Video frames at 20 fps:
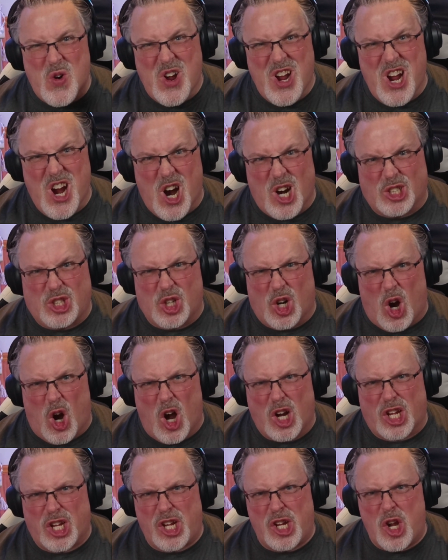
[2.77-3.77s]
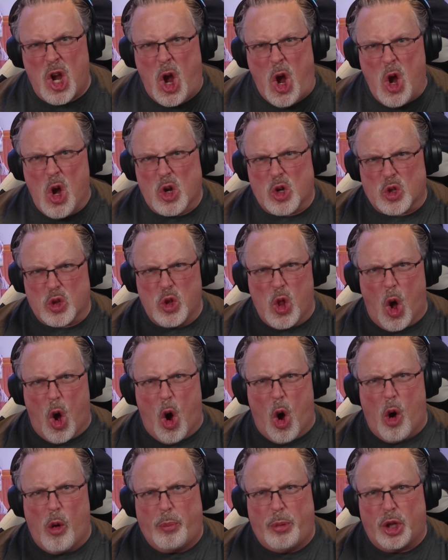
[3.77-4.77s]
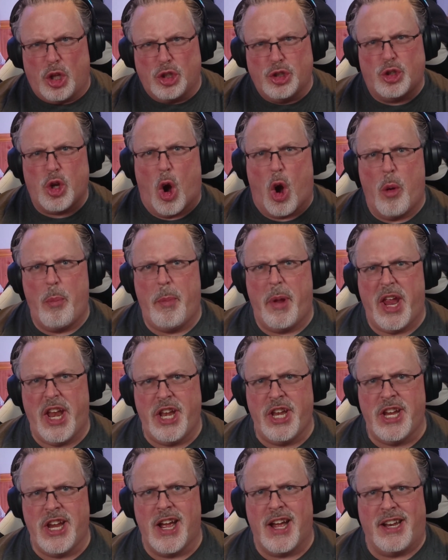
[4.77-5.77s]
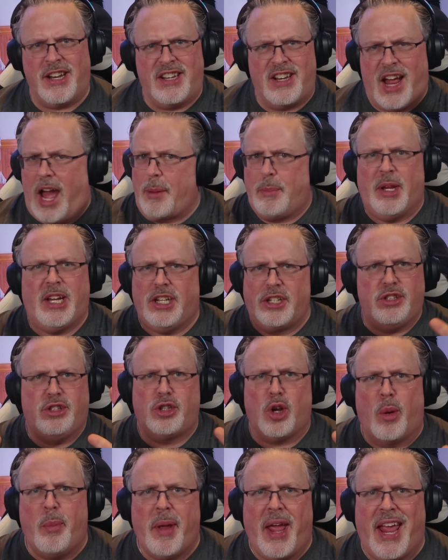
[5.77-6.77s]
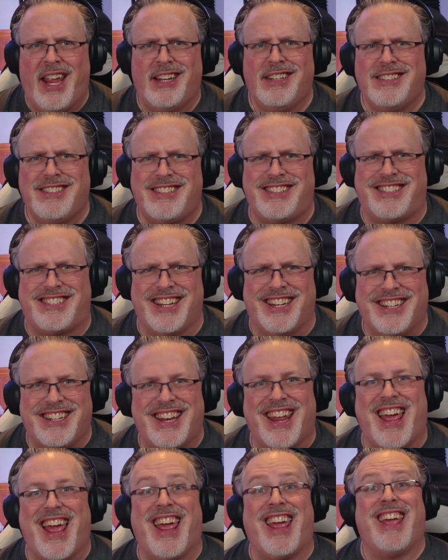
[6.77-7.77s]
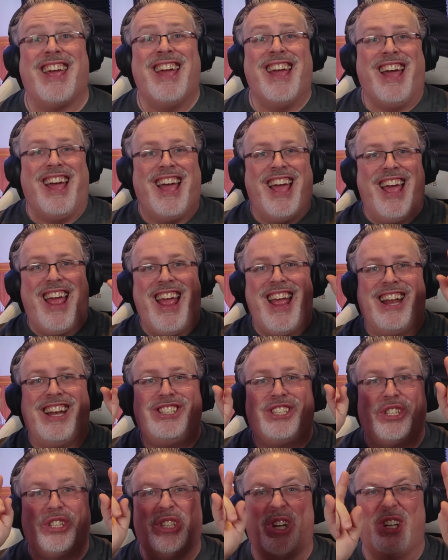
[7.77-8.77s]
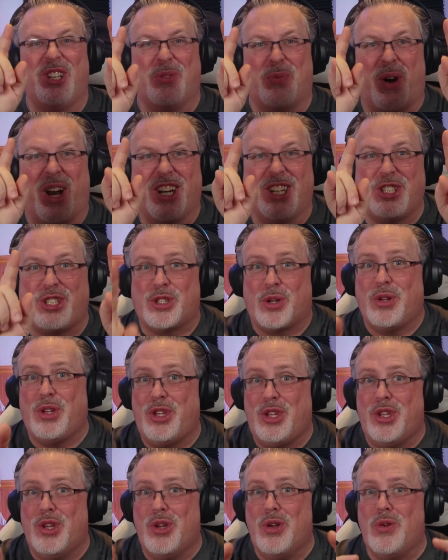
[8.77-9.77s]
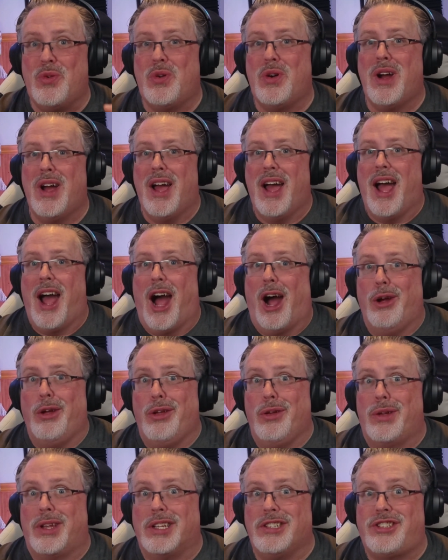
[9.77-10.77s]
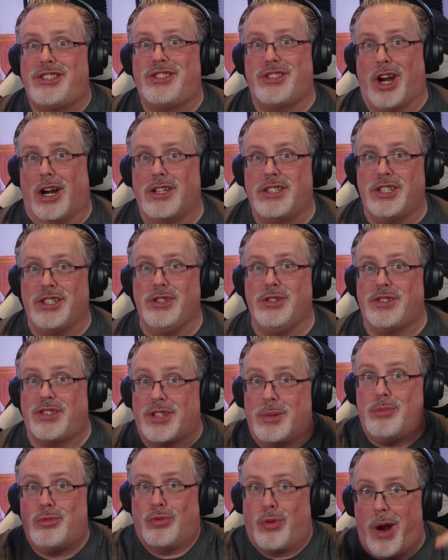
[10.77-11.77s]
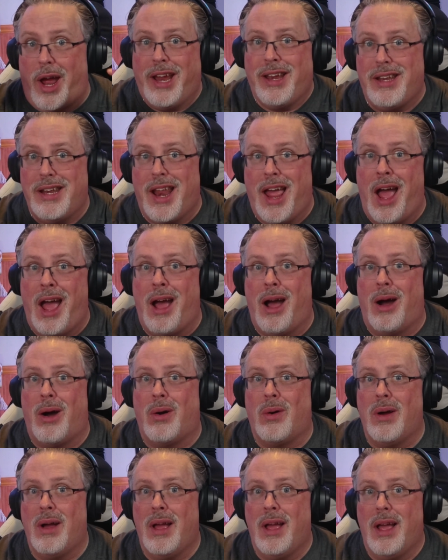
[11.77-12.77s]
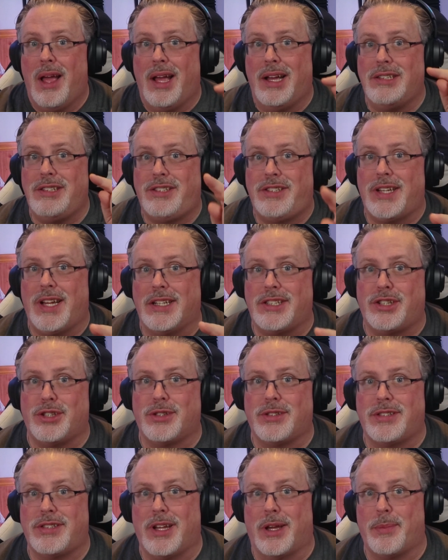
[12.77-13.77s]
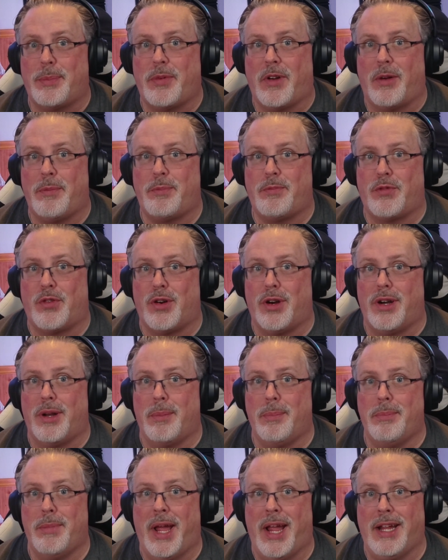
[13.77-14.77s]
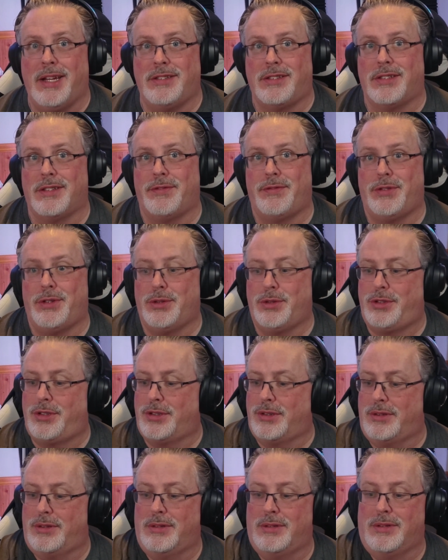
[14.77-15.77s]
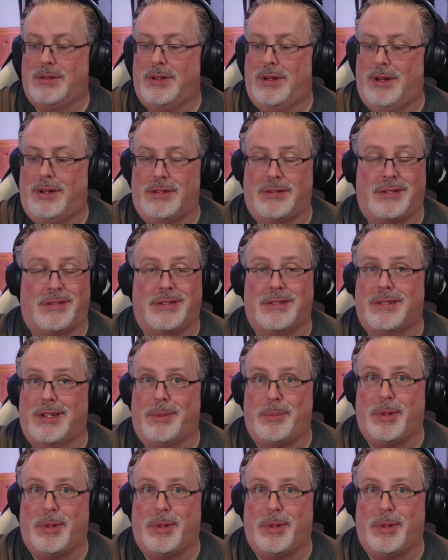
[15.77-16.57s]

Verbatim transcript: are talking global domains today, and want to show you how you can start to use them right now and set yourself up for an amazing future. Oh, it's going to be